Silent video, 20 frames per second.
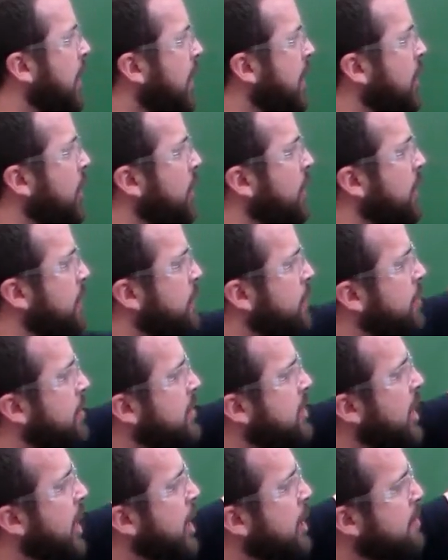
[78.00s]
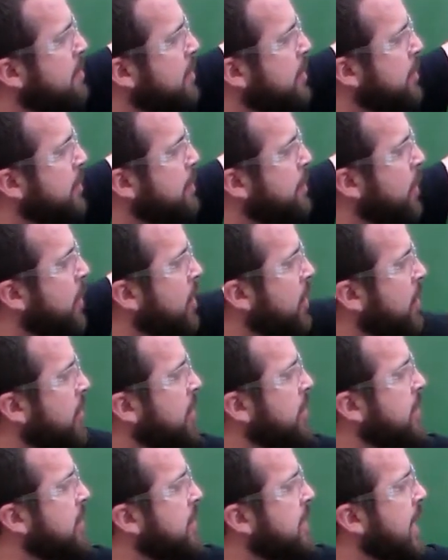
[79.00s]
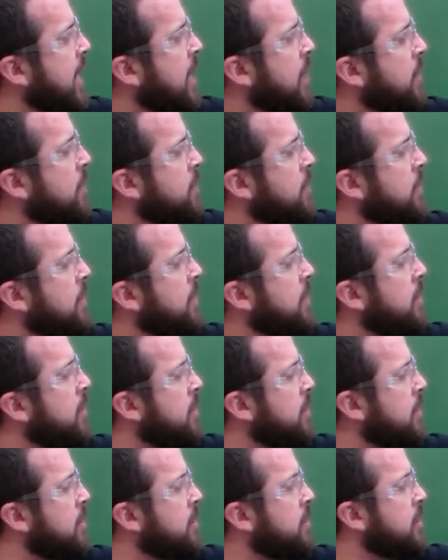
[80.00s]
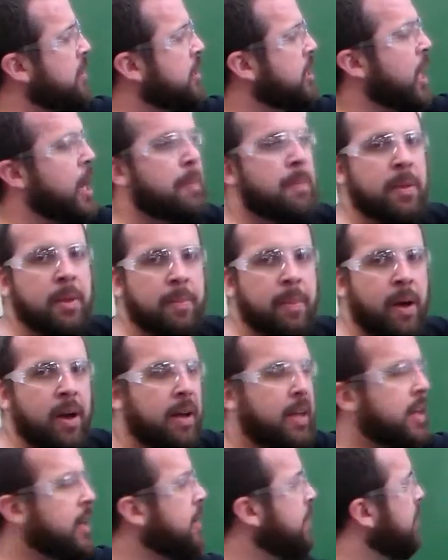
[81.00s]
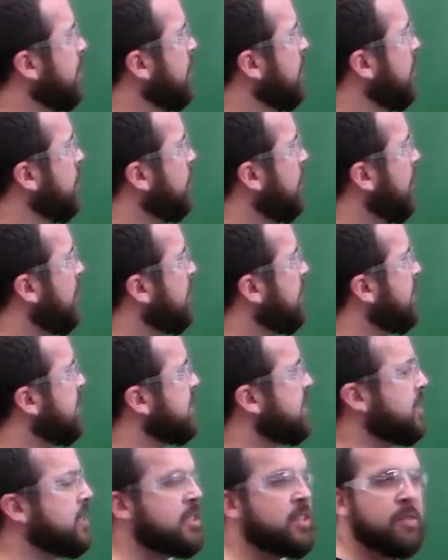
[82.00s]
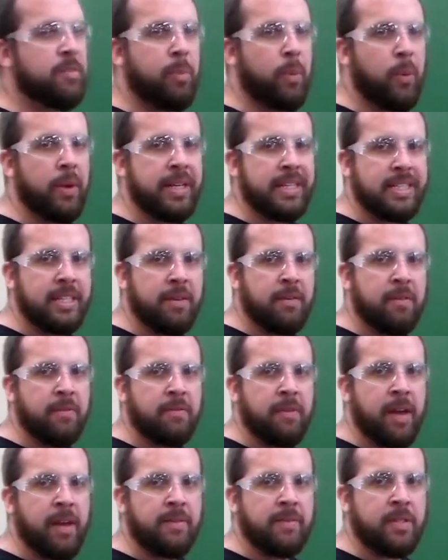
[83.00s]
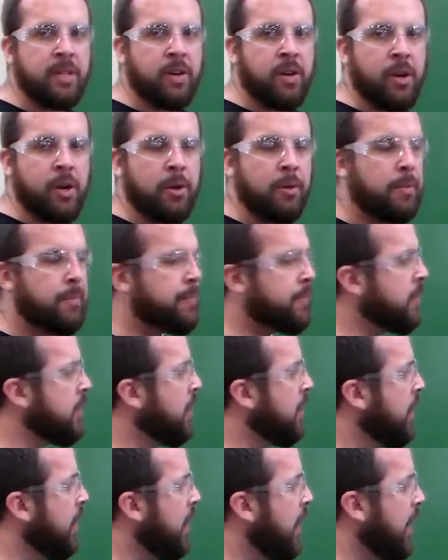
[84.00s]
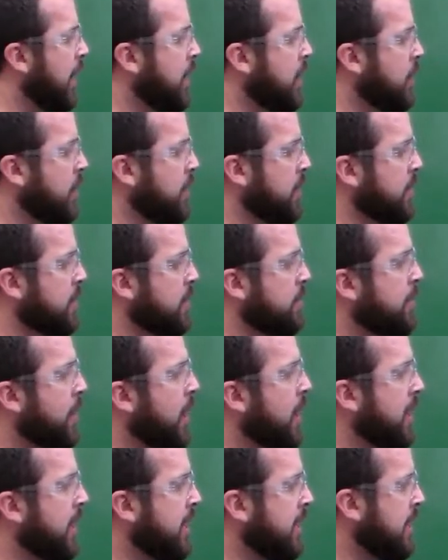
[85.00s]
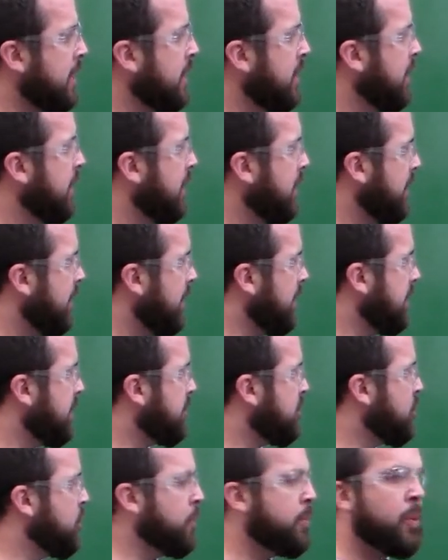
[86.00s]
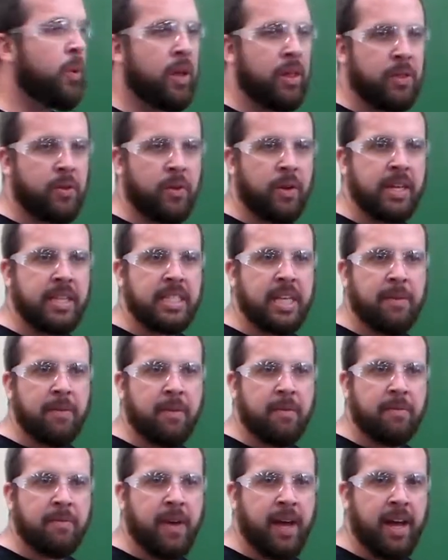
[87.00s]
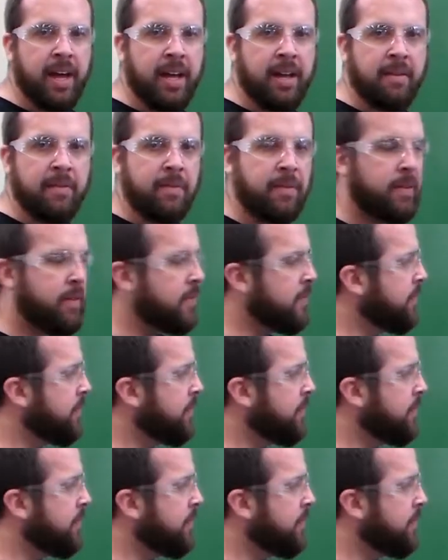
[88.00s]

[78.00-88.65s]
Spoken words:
I know that from the top of the part down to the top of the pocket, we have a distance of 0.750. I know that the pocket is 2.375,